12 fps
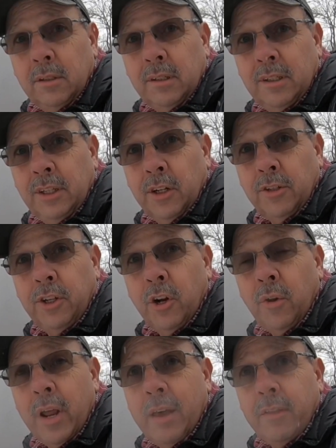you
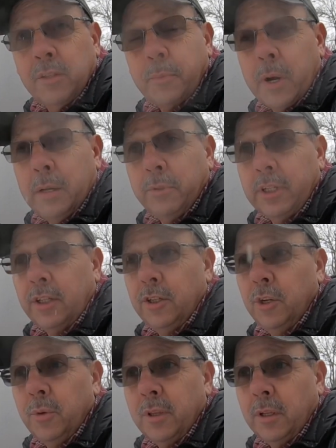don't have those problems like you
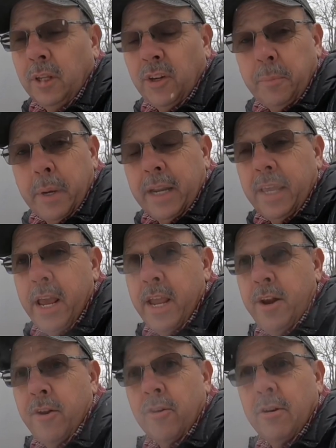do with the little buddy
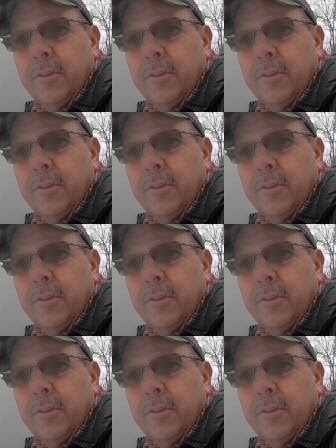heater and